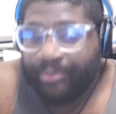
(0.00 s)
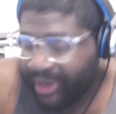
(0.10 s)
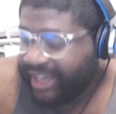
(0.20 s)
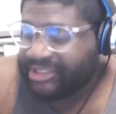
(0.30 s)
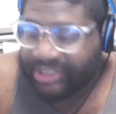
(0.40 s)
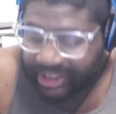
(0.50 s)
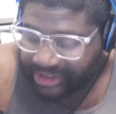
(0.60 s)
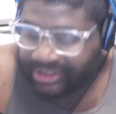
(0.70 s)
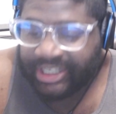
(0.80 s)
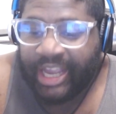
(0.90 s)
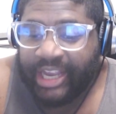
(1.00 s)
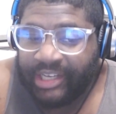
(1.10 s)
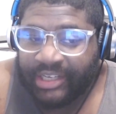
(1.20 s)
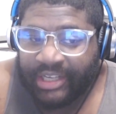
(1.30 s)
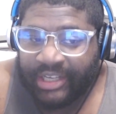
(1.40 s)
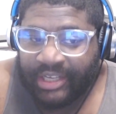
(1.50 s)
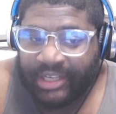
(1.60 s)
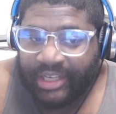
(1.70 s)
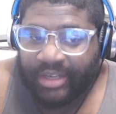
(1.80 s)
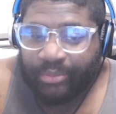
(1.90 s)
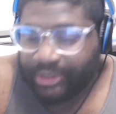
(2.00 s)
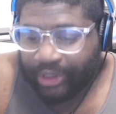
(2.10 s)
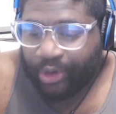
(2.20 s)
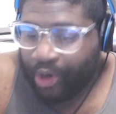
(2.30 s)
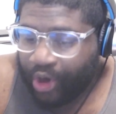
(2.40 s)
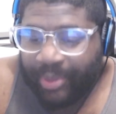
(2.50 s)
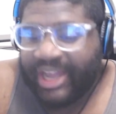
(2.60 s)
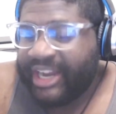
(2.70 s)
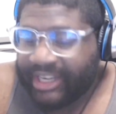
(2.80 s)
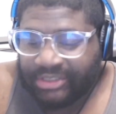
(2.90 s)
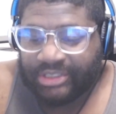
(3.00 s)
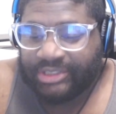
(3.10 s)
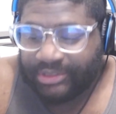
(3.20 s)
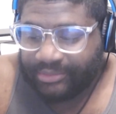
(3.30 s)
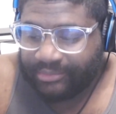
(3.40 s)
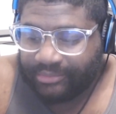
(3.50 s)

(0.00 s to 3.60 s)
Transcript: batshit insane, but they're all badasses.